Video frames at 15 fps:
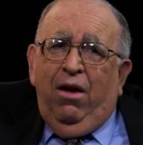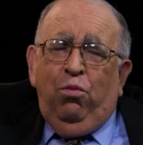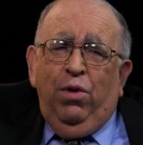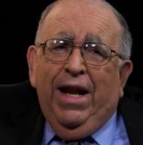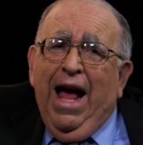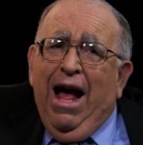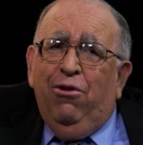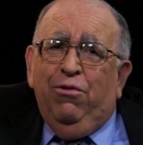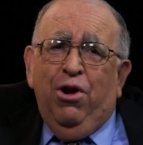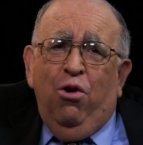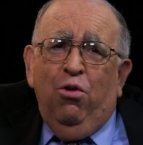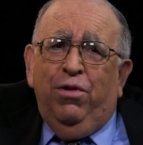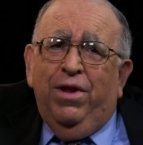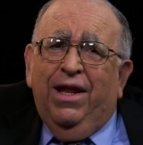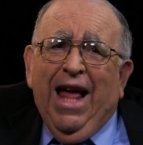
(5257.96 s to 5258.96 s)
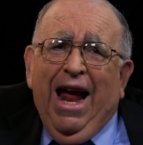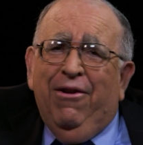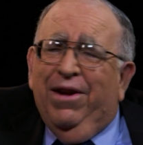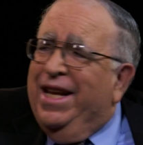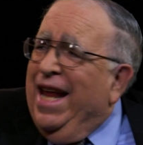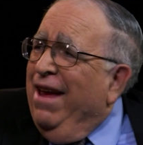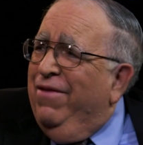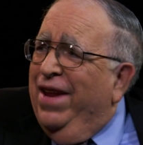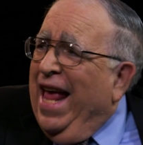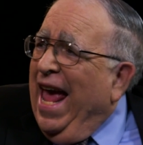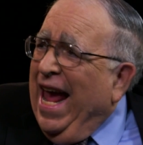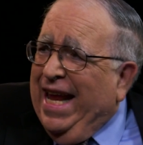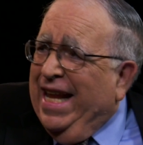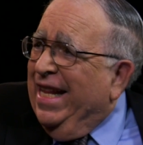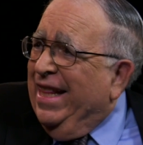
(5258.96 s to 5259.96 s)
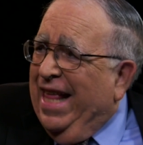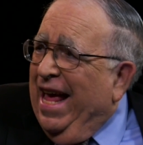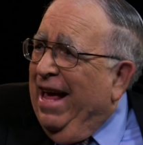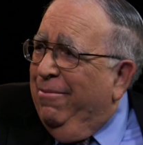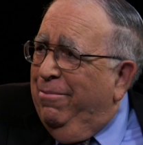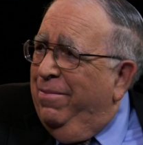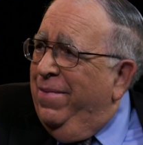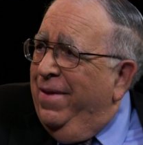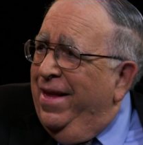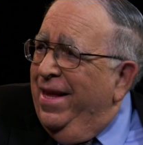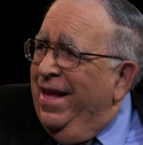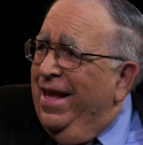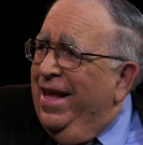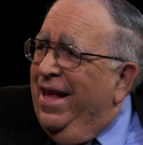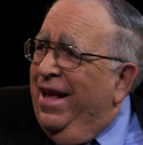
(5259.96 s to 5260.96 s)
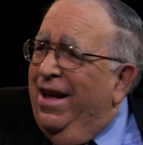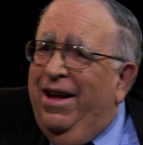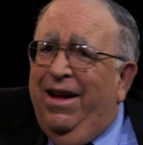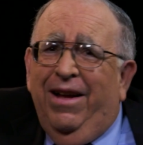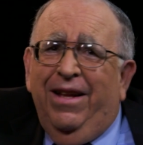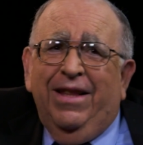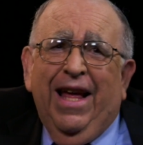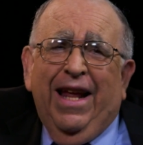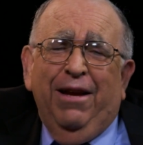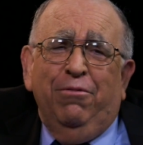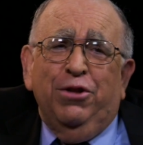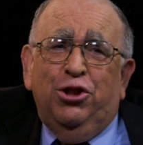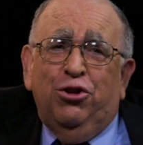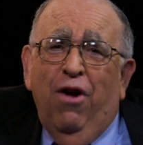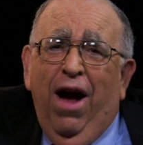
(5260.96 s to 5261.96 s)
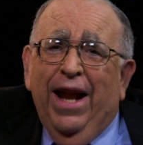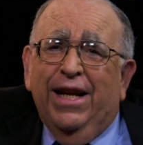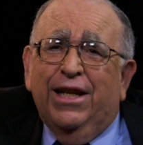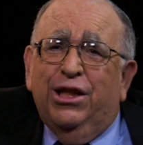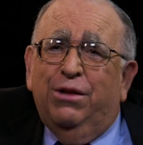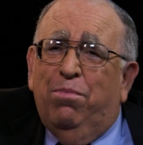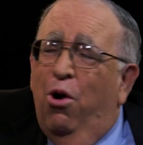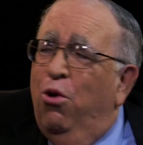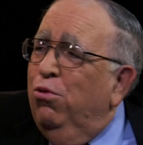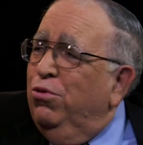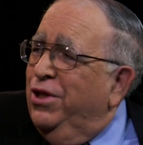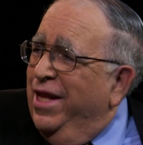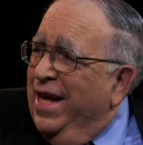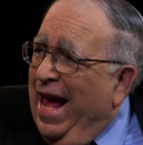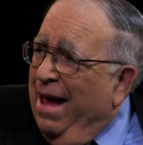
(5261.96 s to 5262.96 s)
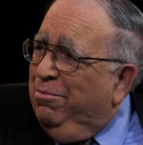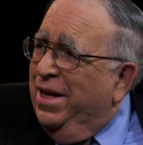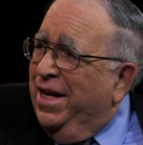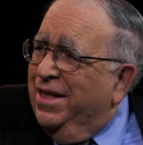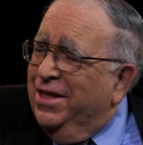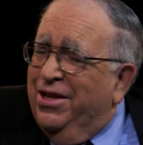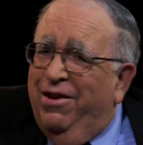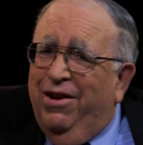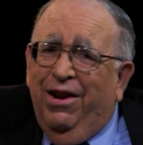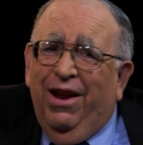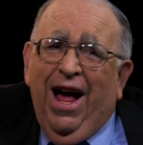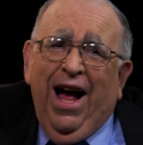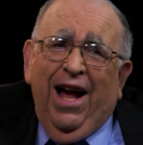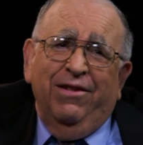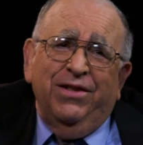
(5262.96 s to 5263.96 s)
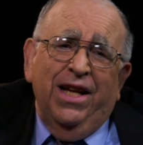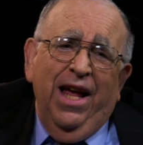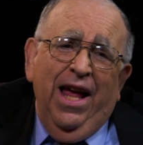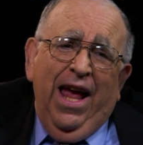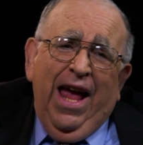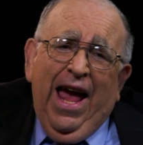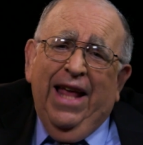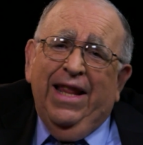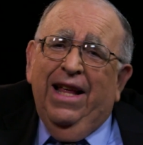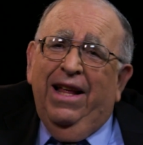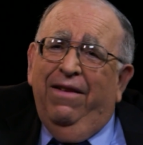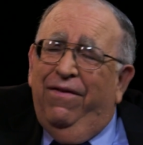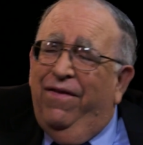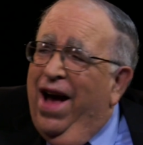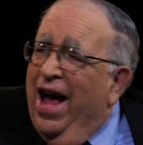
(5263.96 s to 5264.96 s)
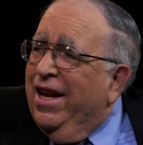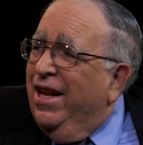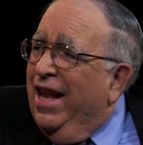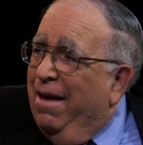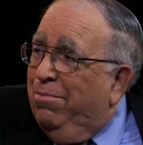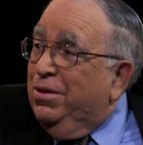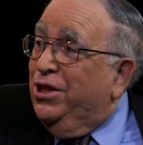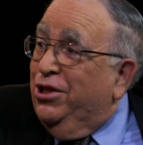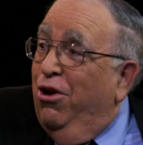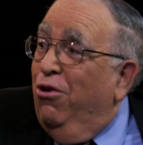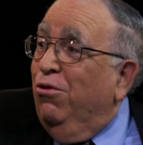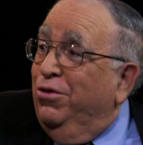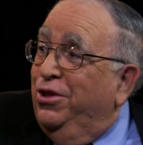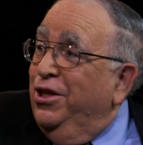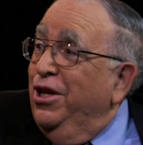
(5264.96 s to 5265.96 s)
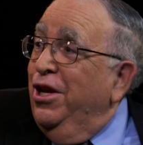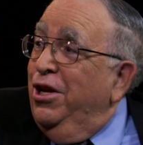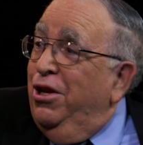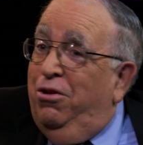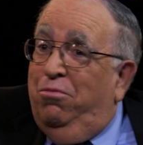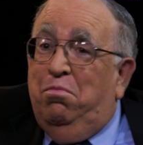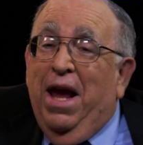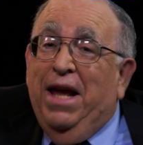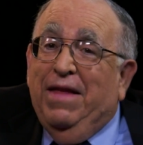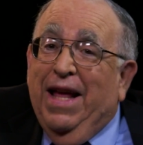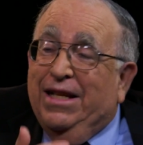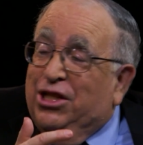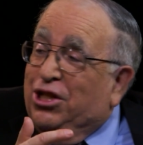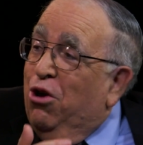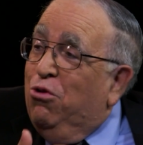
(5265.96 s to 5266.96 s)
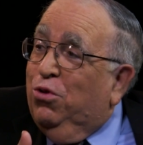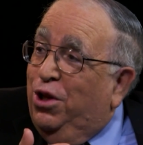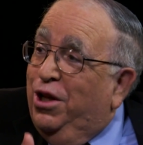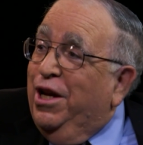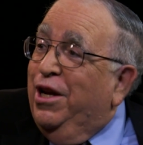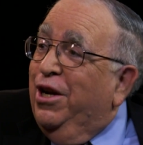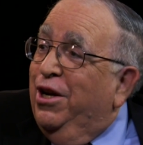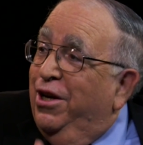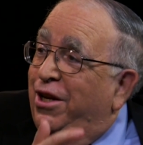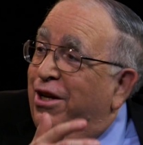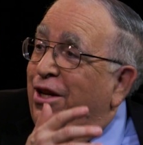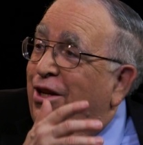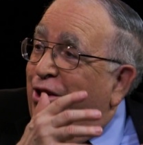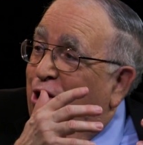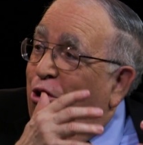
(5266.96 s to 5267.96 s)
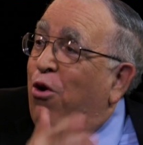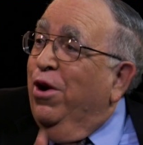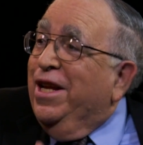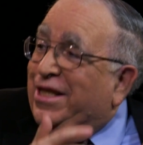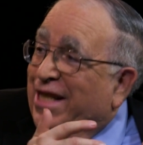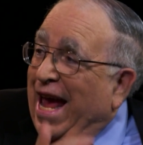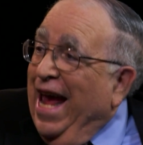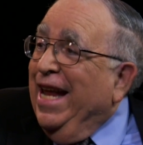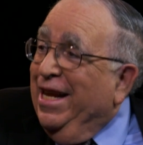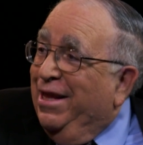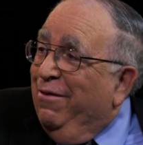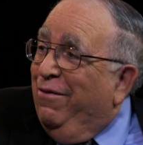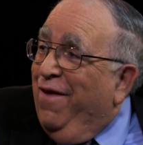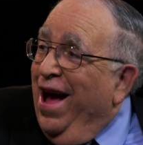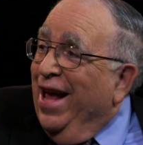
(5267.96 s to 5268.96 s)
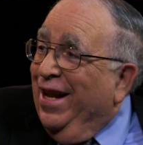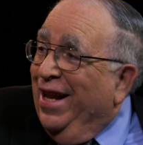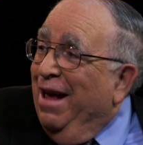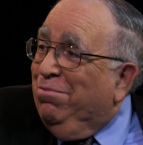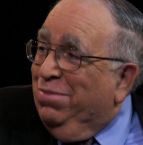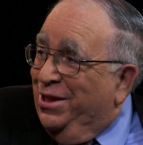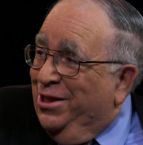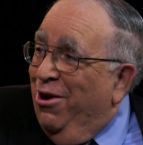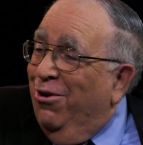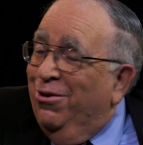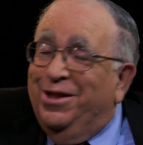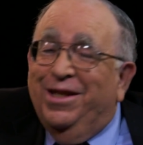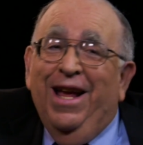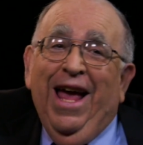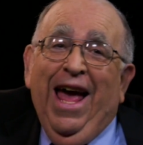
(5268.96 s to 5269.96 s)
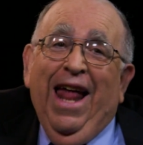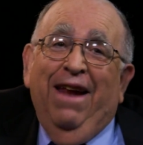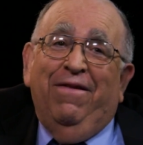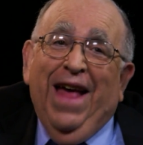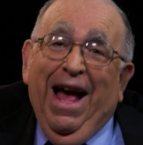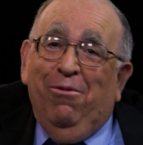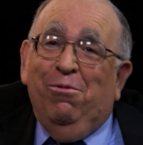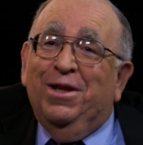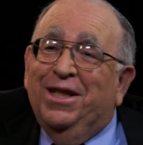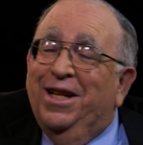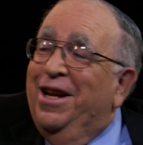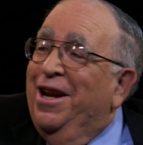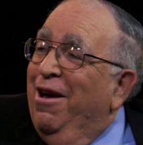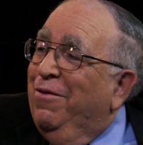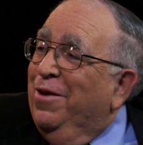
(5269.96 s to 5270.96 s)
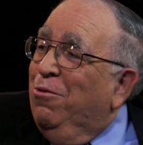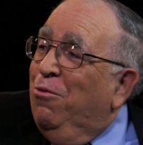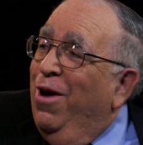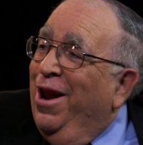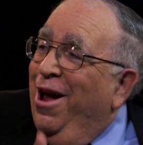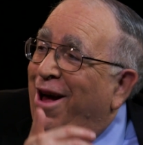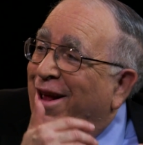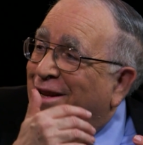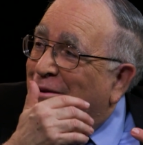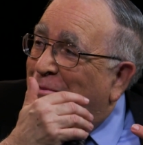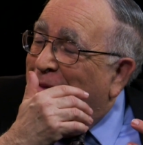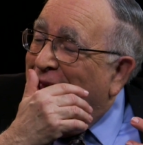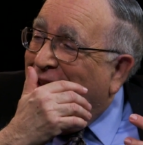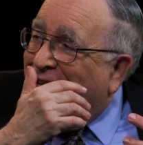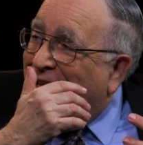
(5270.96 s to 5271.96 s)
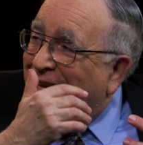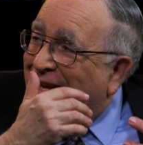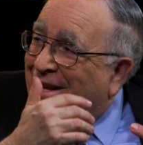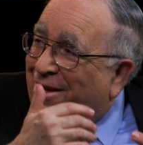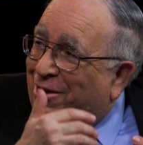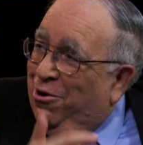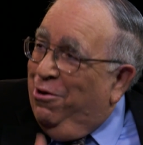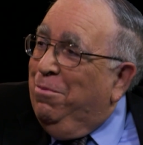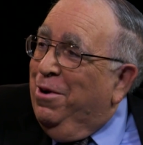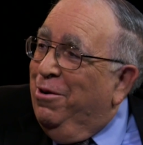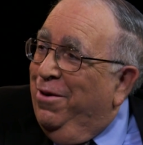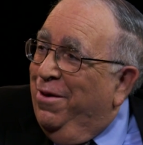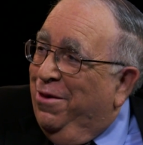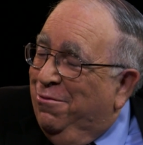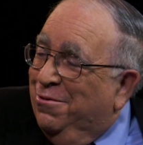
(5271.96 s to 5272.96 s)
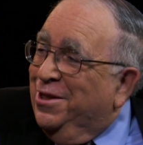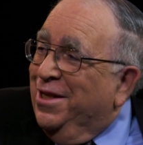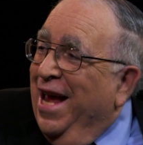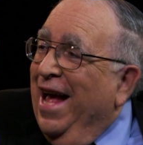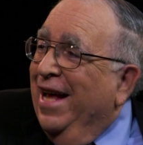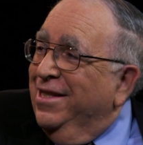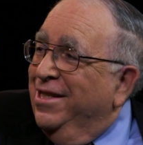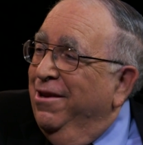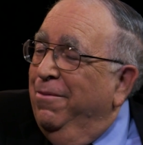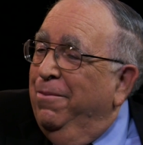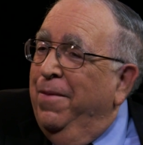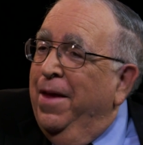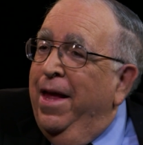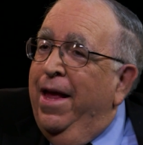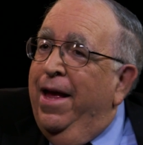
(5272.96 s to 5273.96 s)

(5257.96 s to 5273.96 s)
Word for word: We now know that Larry David hated them, that he was trying to expose the emptiness of their lives. And the final episodes made that so clear. The audience hated the final episodes. Right. And if that wasn't enough, he went on to make Curb Your Enthusiasm.